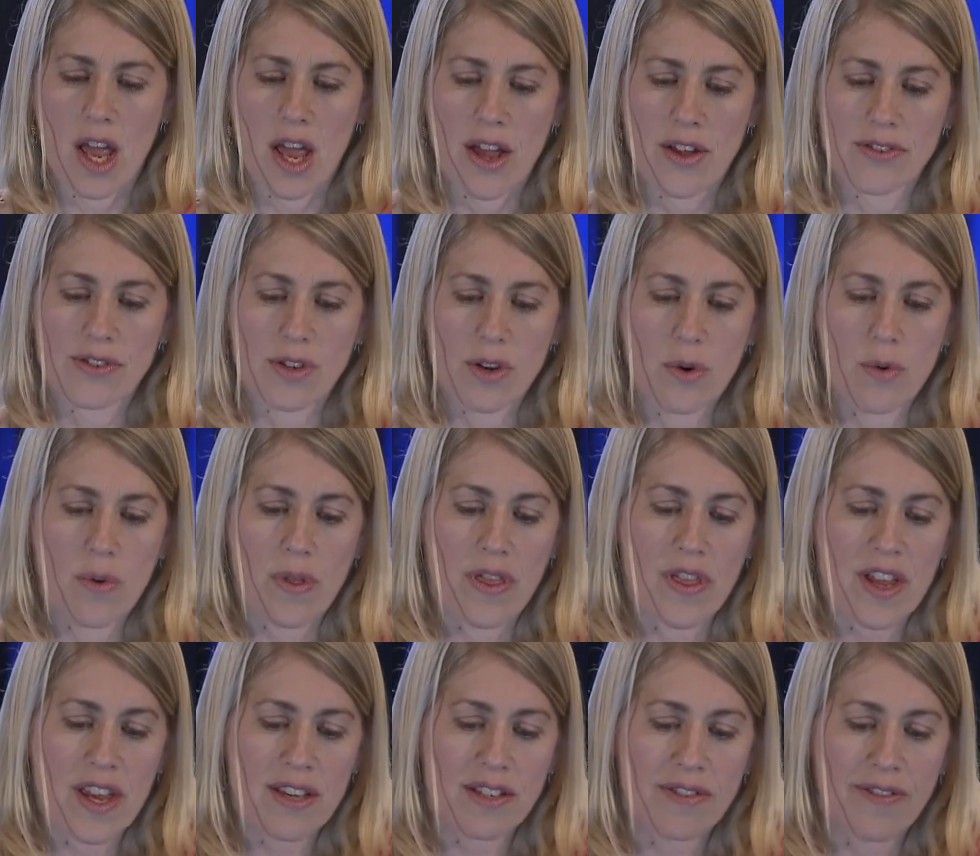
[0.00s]
So
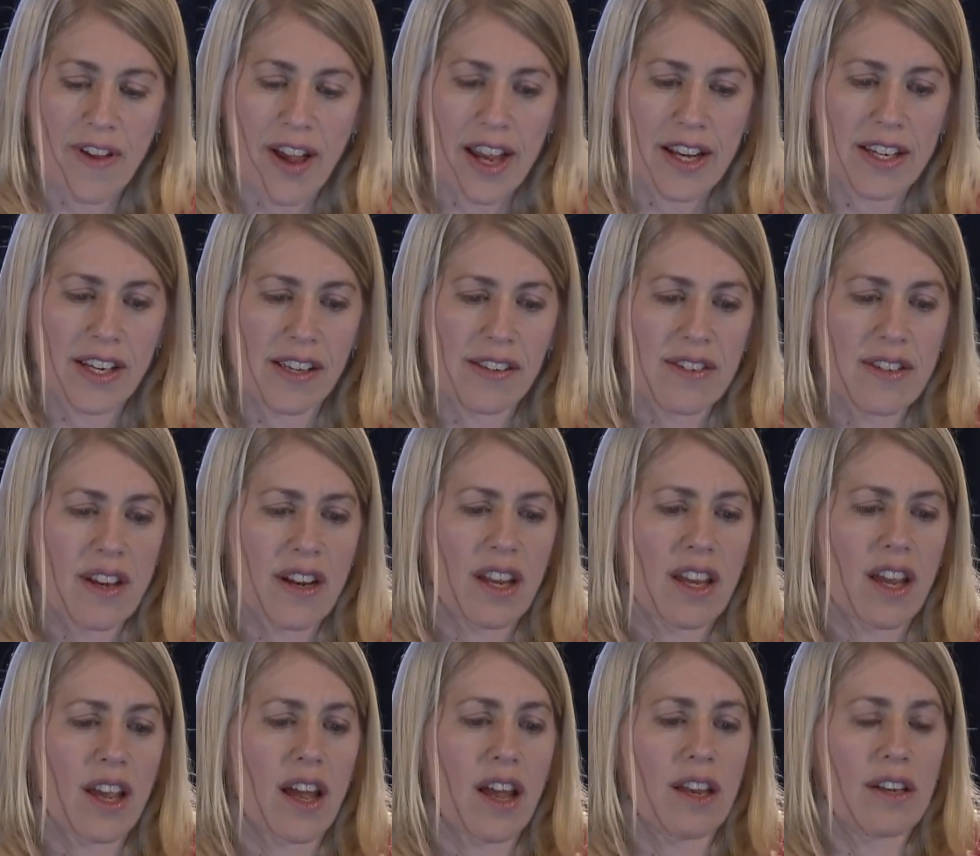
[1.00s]
these findings,
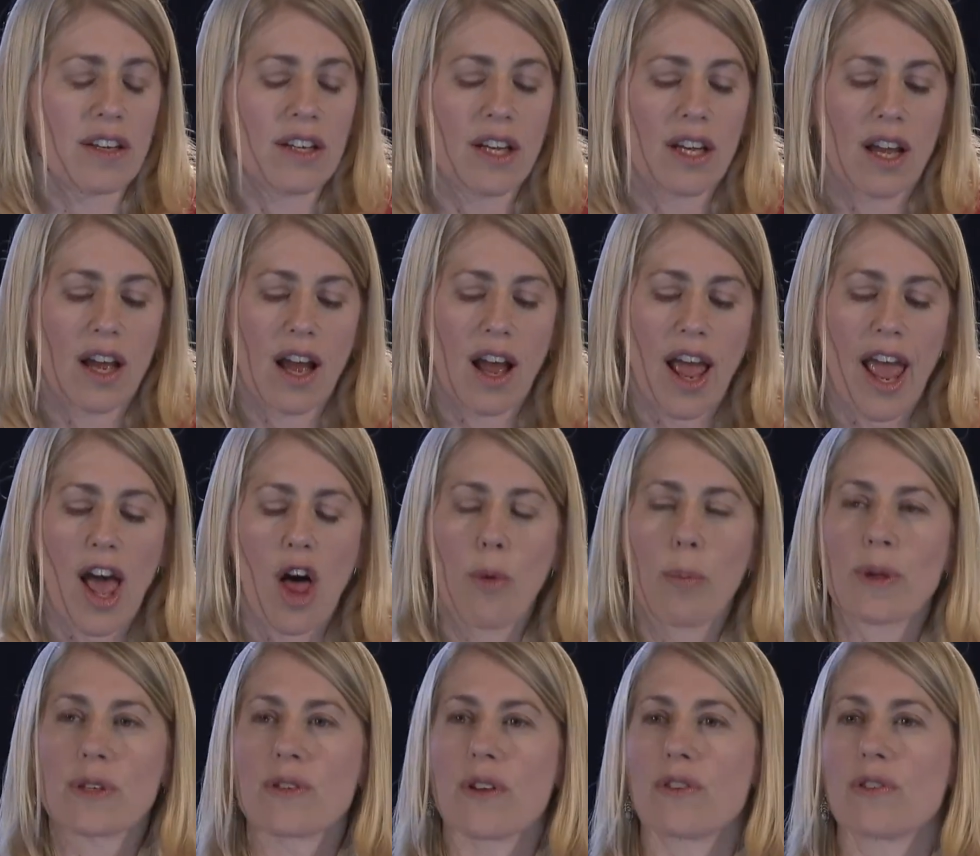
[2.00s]
again, help
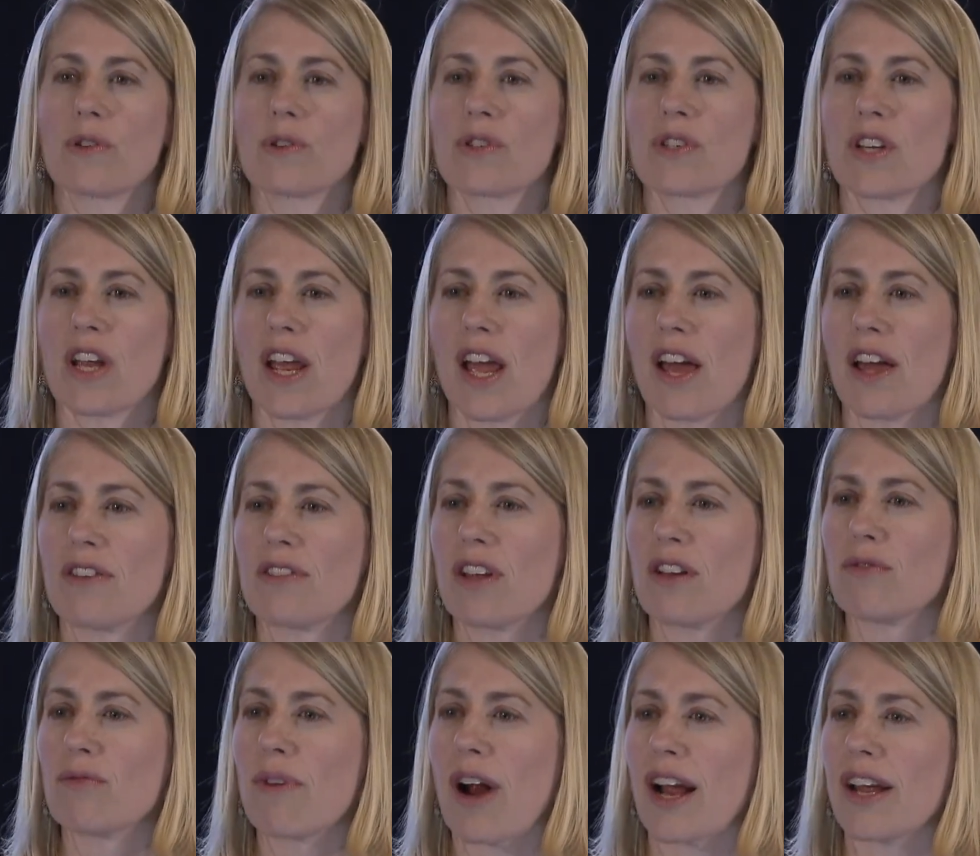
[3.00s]
us understand
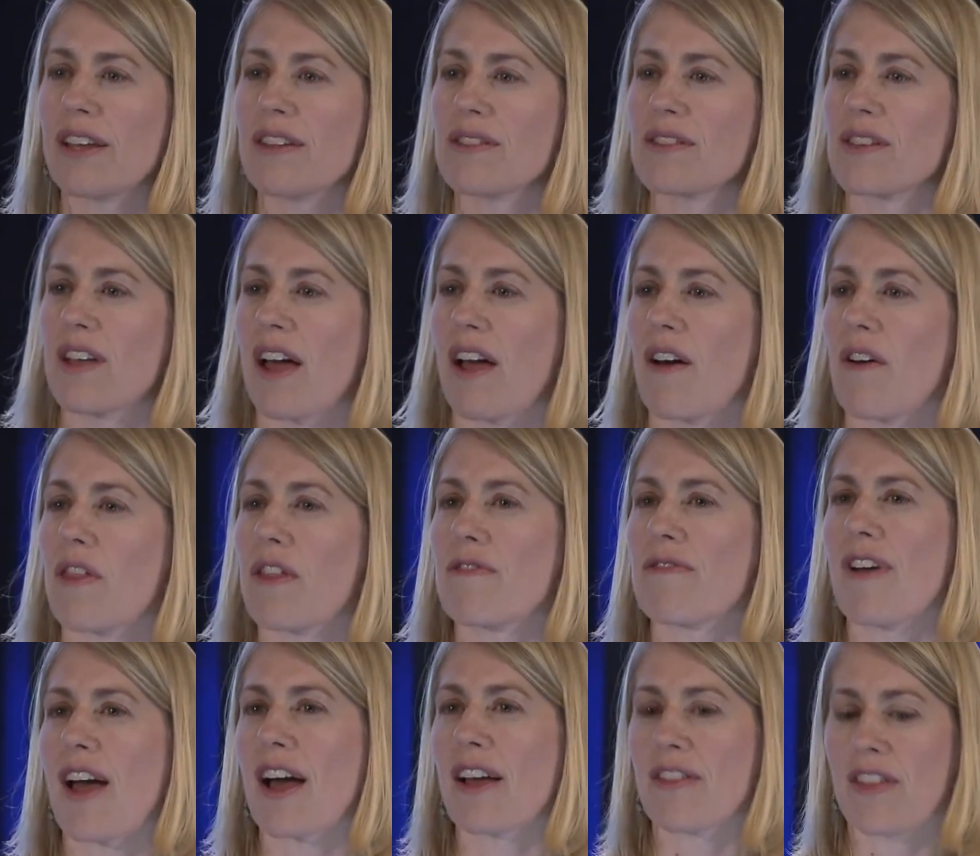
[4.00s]
and reconcile the
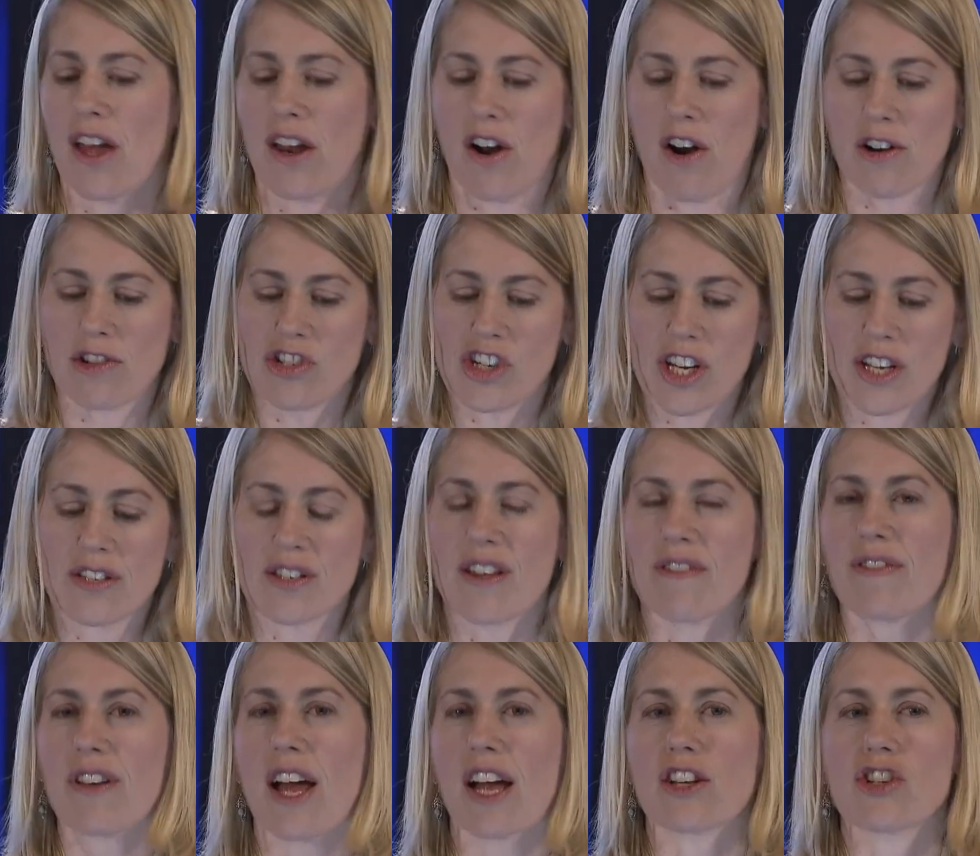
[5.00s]
fact that our genes
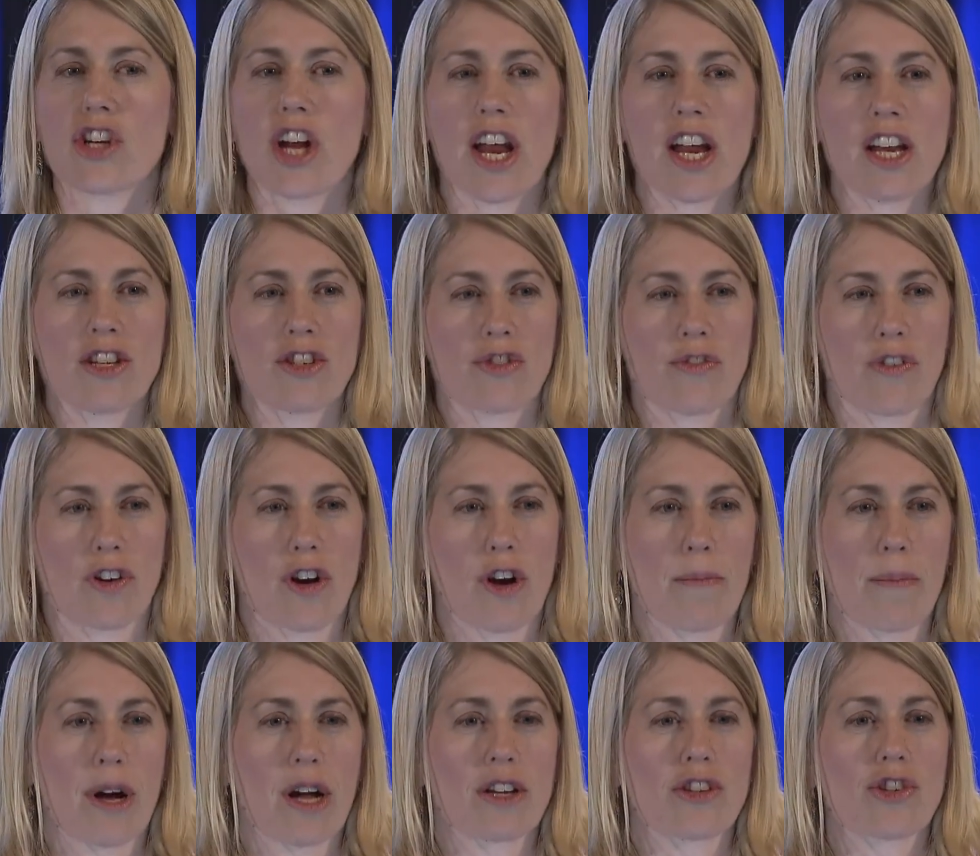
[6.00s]
have not changed very
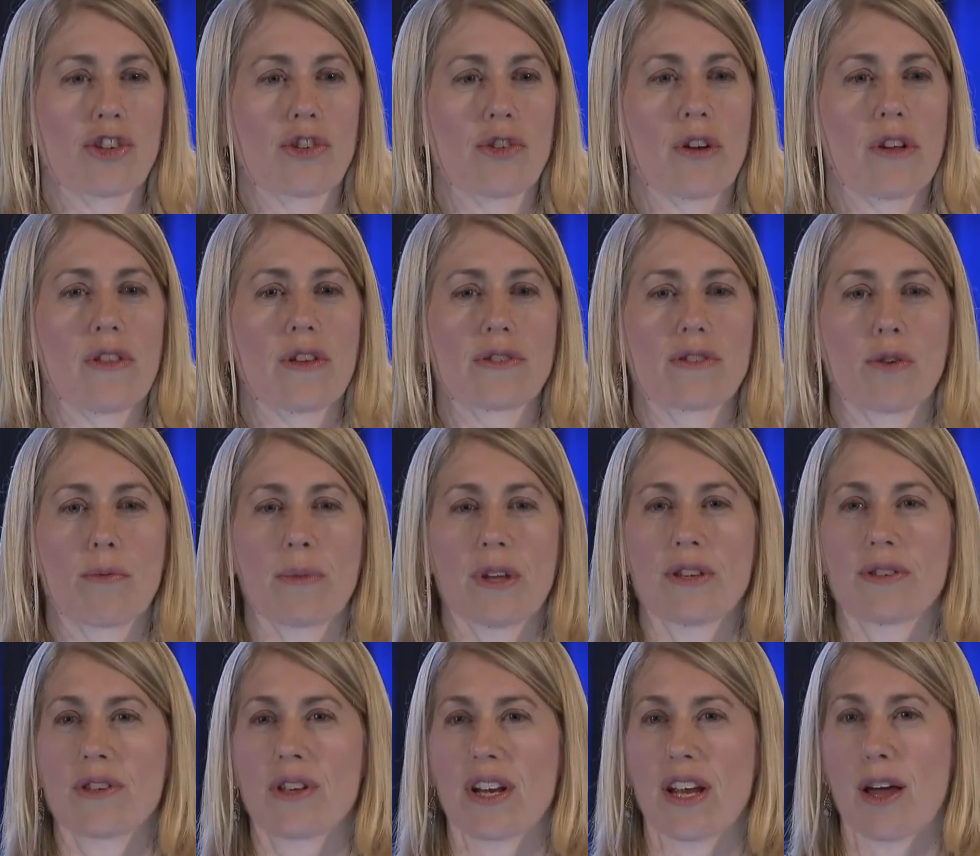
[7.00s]
much during this
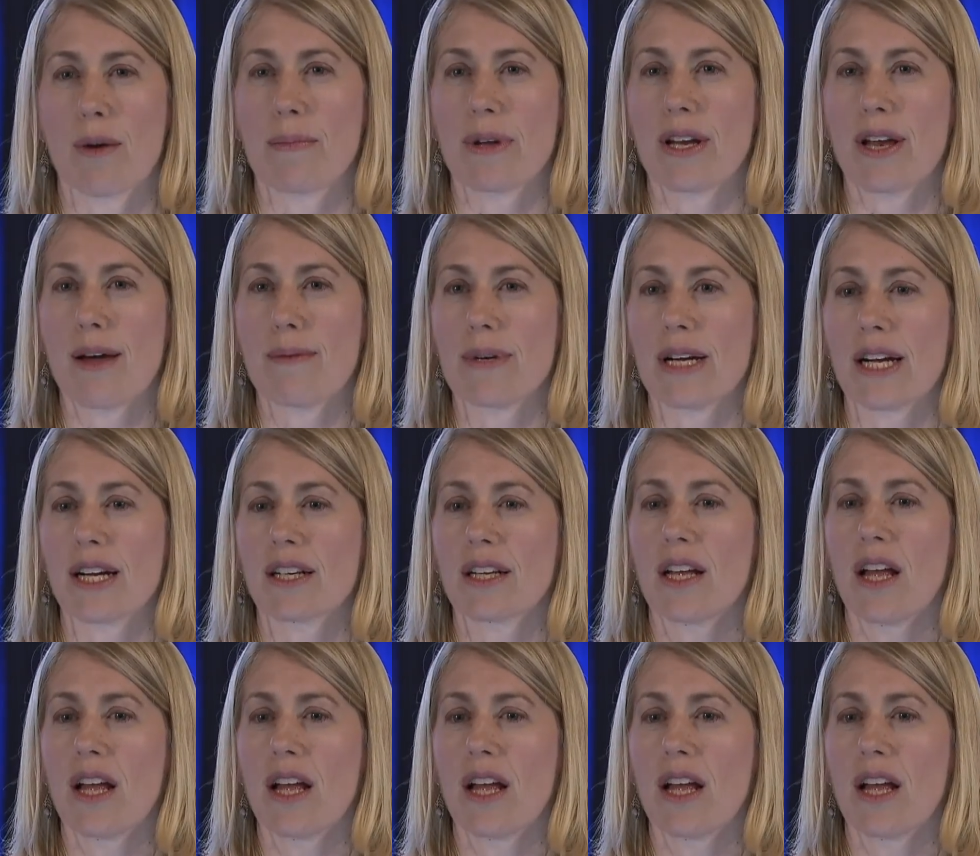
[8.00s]
obesity epidemic.